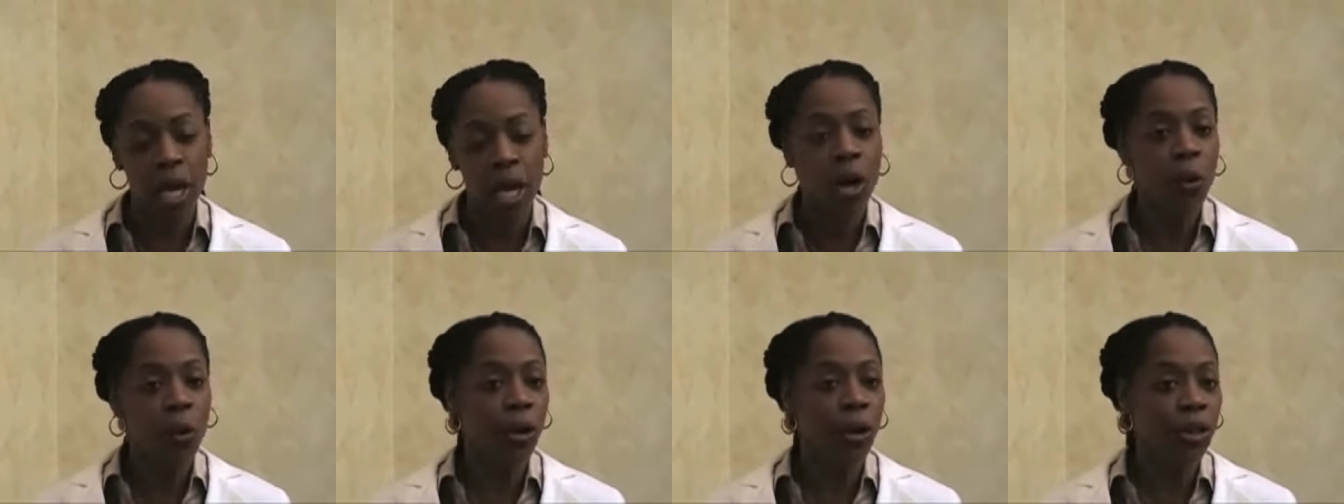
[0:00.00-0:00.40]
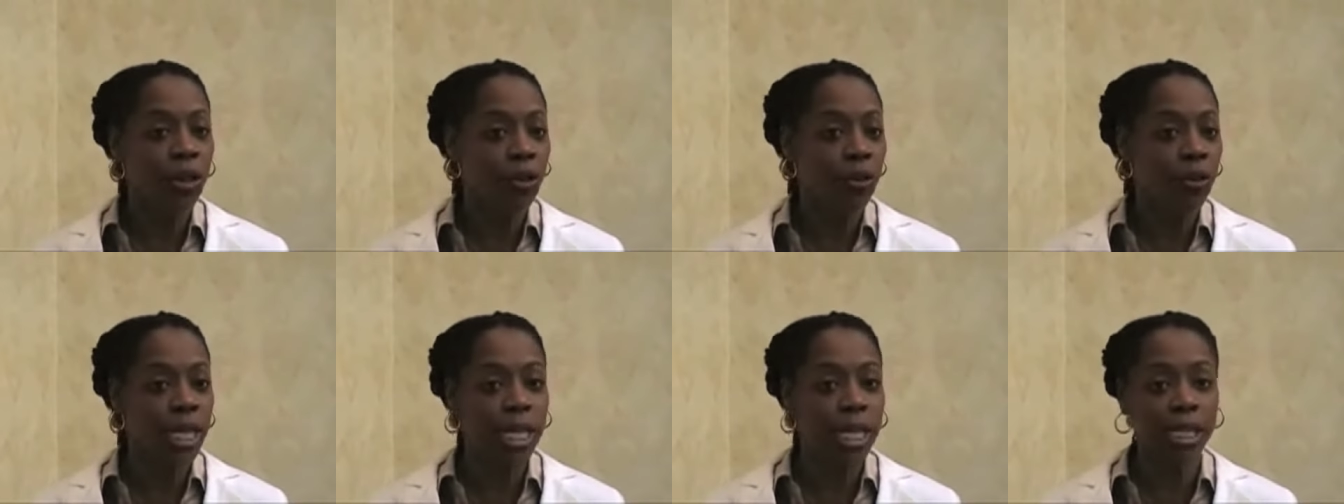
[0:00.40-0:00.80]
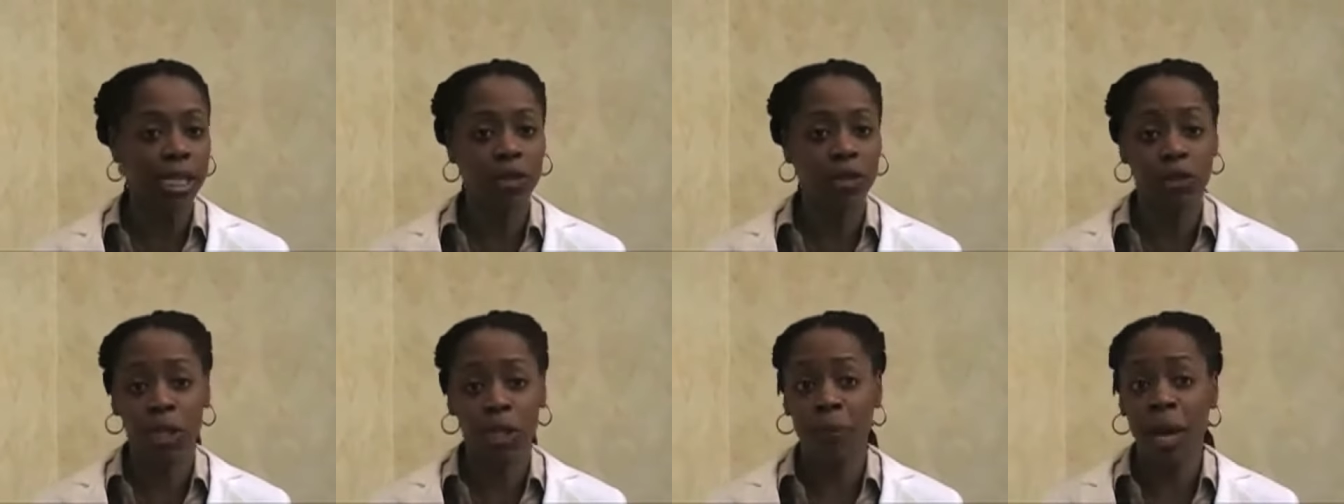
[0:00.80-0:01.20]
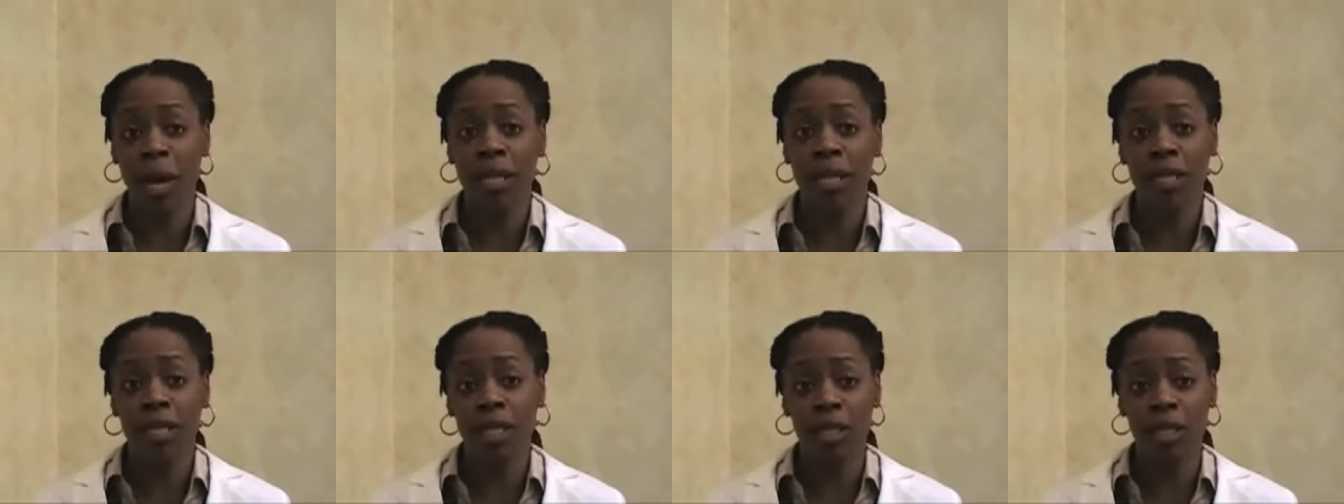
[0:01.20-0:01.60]
whether it's
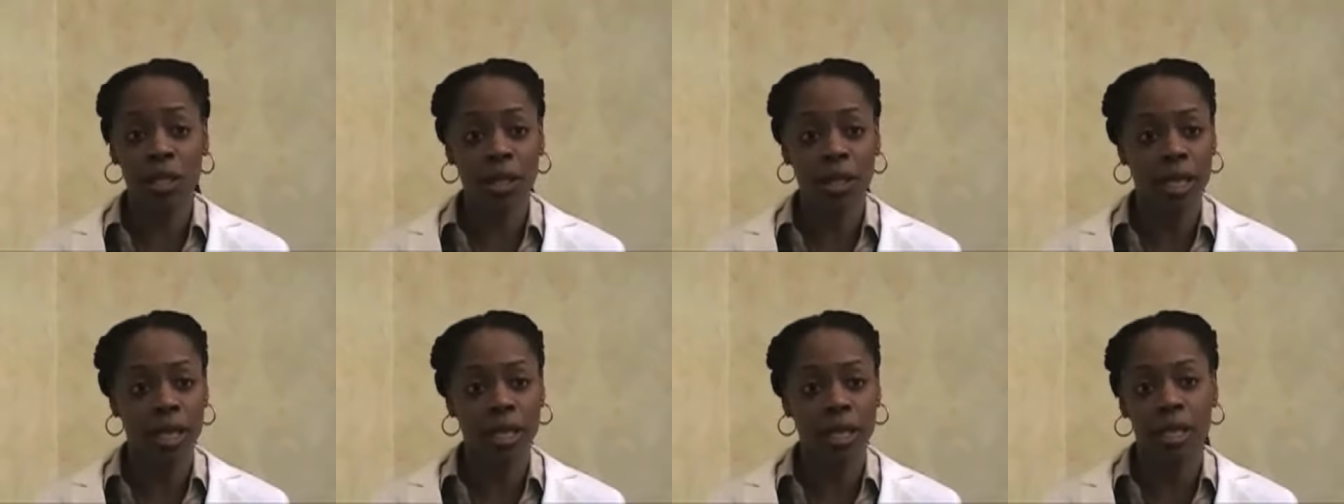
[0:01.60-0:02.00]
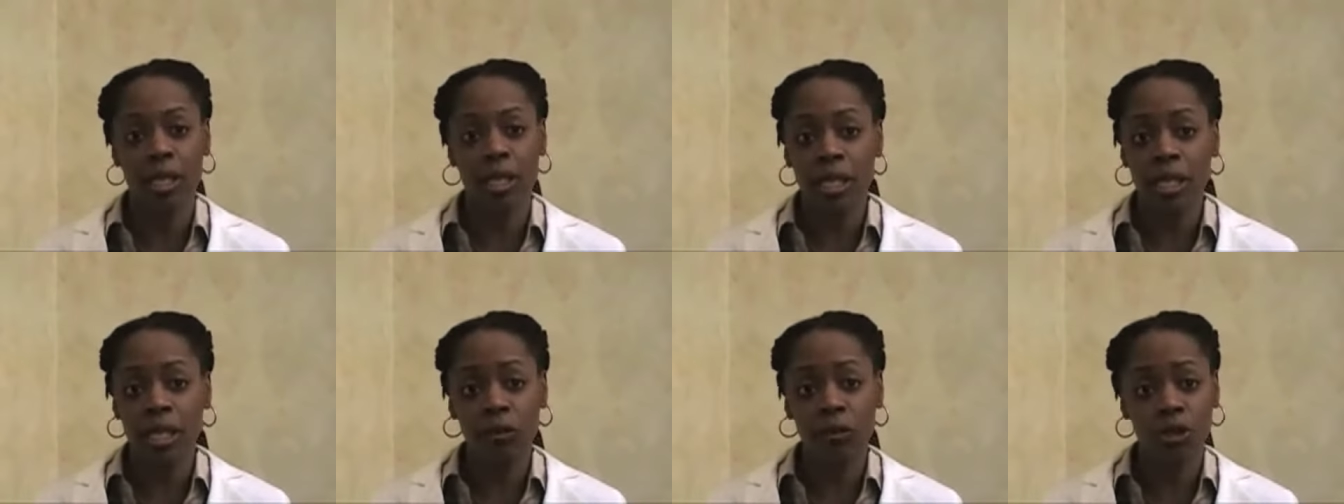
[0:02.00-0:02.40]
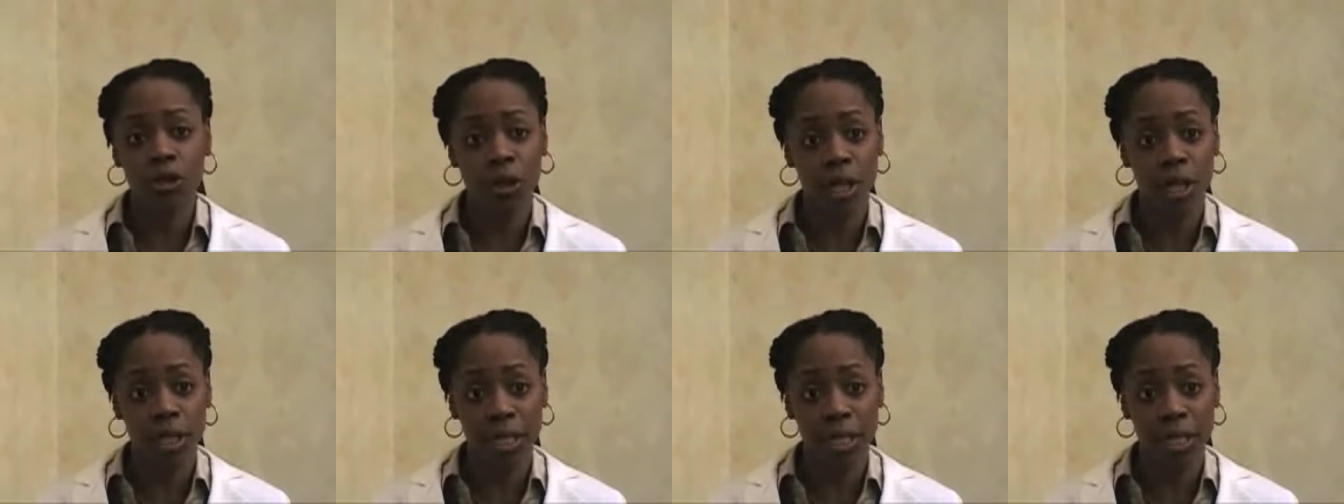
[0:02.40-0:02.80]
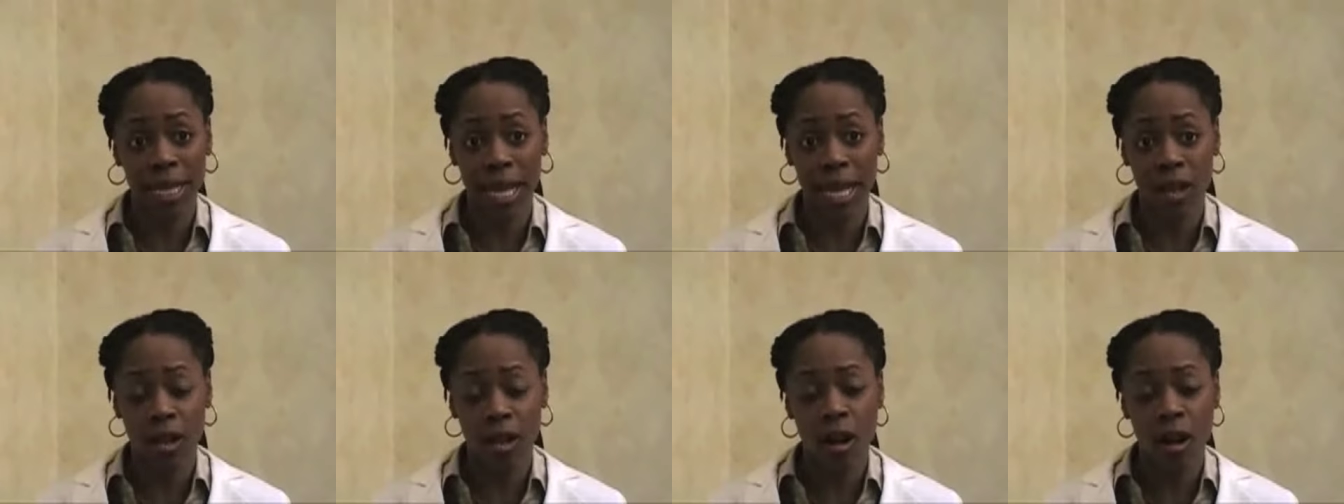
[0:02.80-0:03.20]
responding to the ills of drugs and
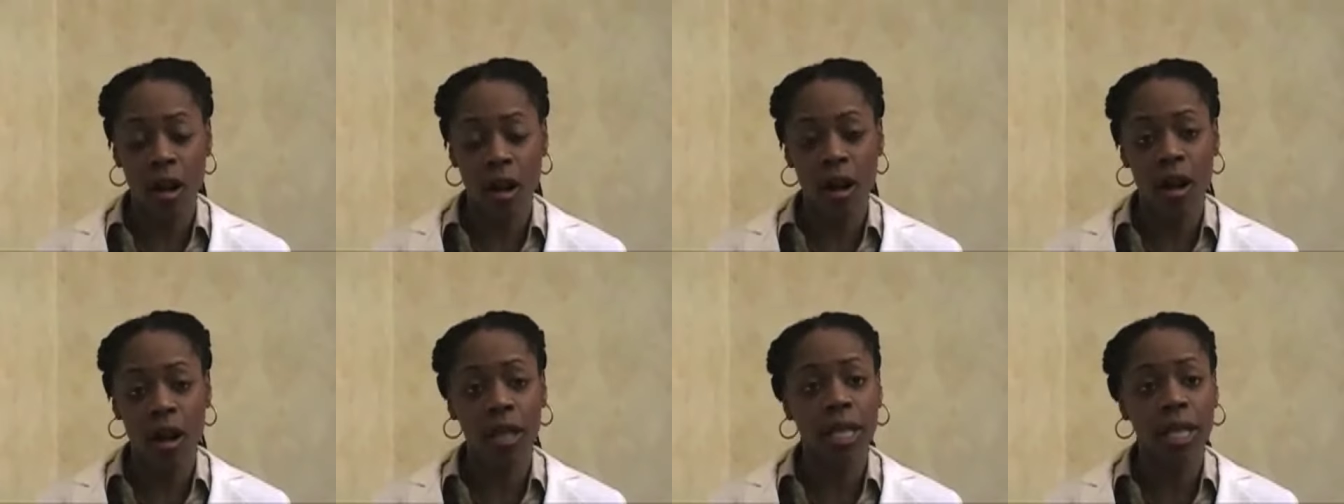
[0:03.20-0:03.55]
alcohol,